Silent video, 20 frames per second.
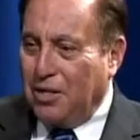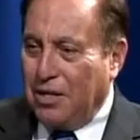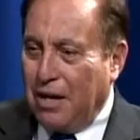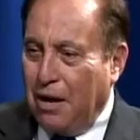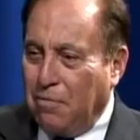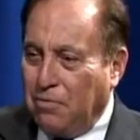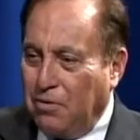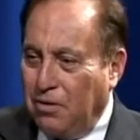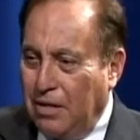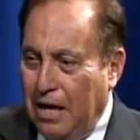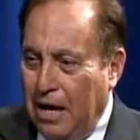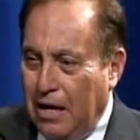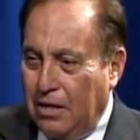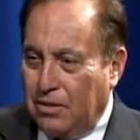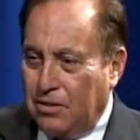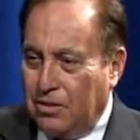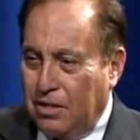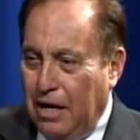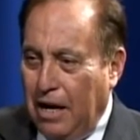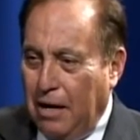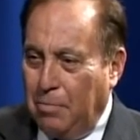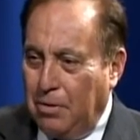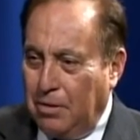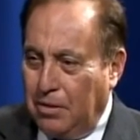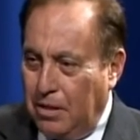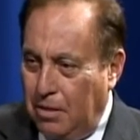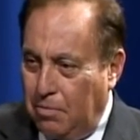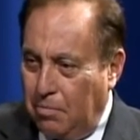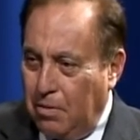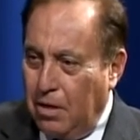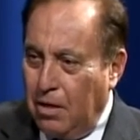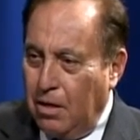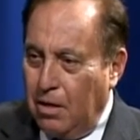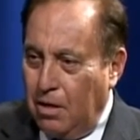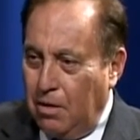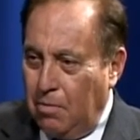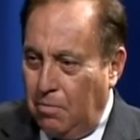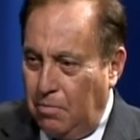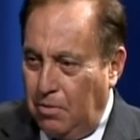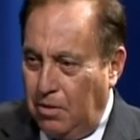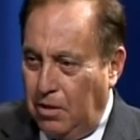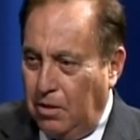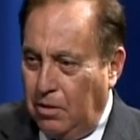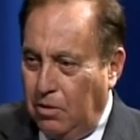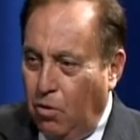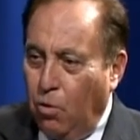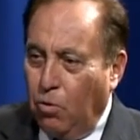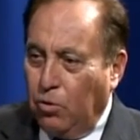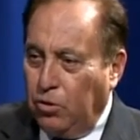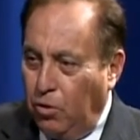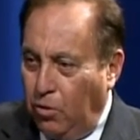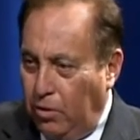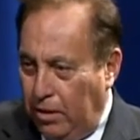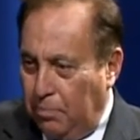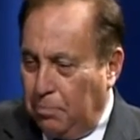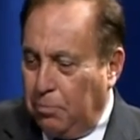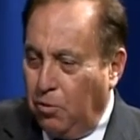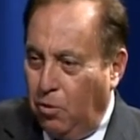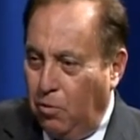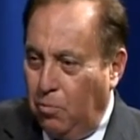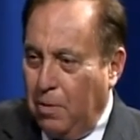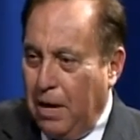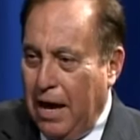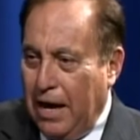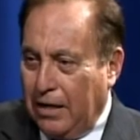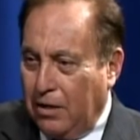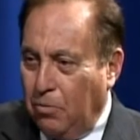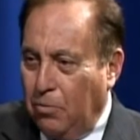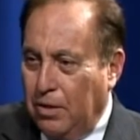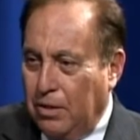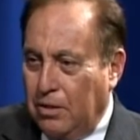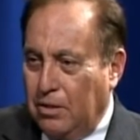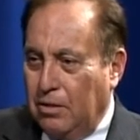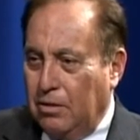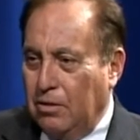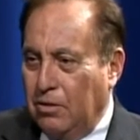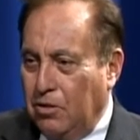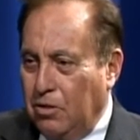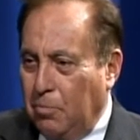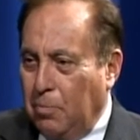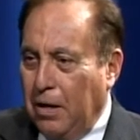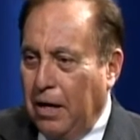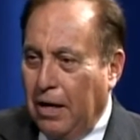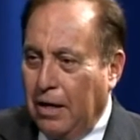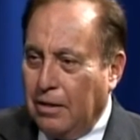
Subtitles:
after that assignment, then the whole unit pulled back and went to Japan.